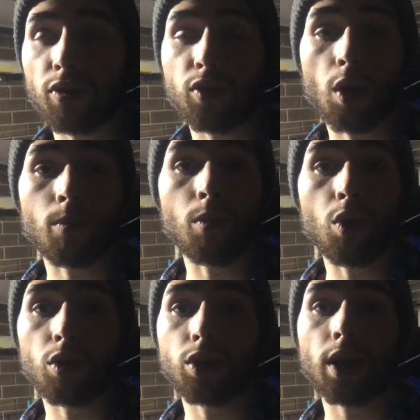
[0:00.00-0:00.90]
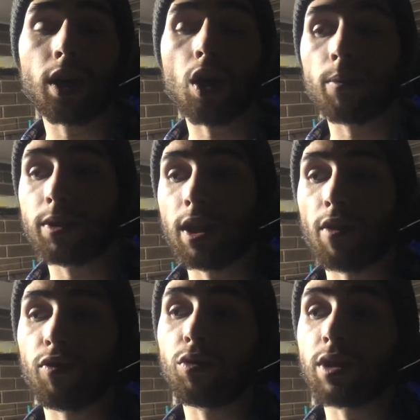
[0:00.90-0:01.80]
if not more, 99% of that
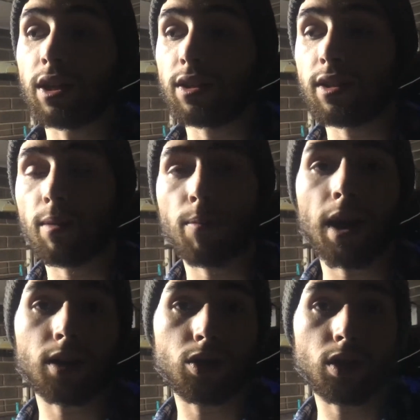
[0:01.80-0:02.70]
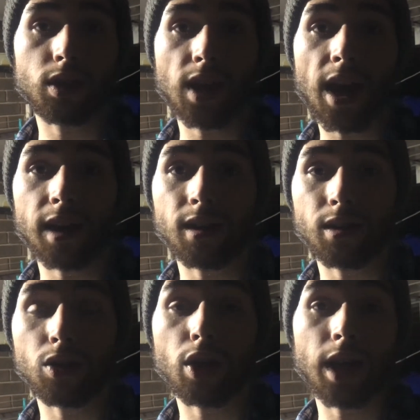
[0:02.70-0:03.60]
fuel is getting sent back to the tank
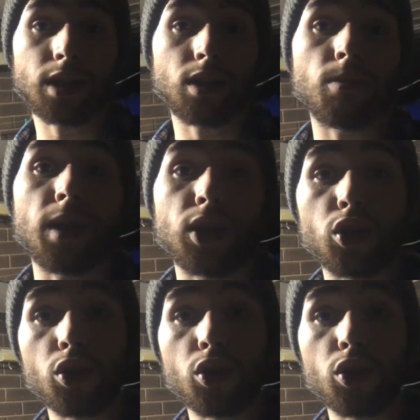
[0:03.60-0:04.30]
and not actually being